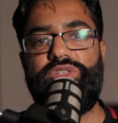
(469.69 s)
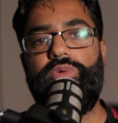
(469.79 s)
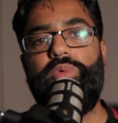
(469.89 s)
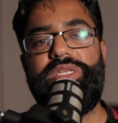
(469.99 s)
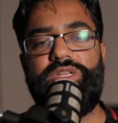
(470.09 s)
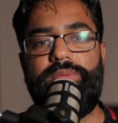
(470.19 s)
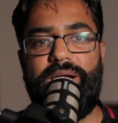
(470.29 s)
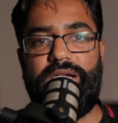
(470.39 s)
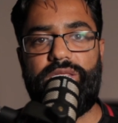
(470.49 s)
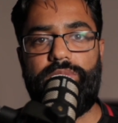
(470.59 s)
So we went to the
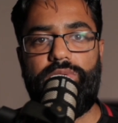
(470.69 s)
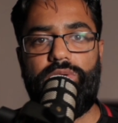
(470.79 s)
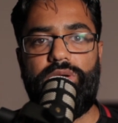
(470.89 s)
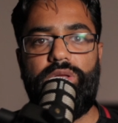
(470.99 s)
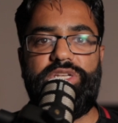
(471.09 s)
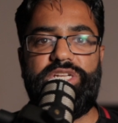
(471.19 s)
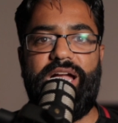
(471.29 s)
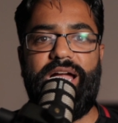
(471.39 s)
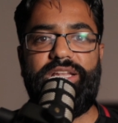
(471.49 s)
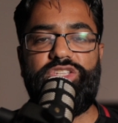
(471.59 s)
back of the book, which
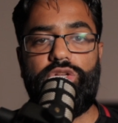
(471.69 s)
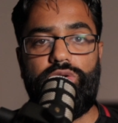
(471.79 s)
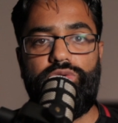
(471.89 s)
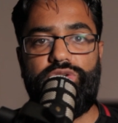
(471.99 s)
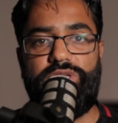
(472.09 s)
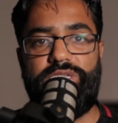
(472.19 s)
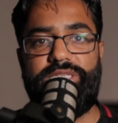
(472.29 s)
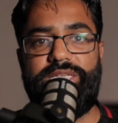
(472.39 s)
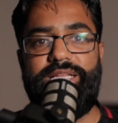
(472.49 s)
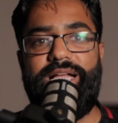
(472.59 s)
had solutions,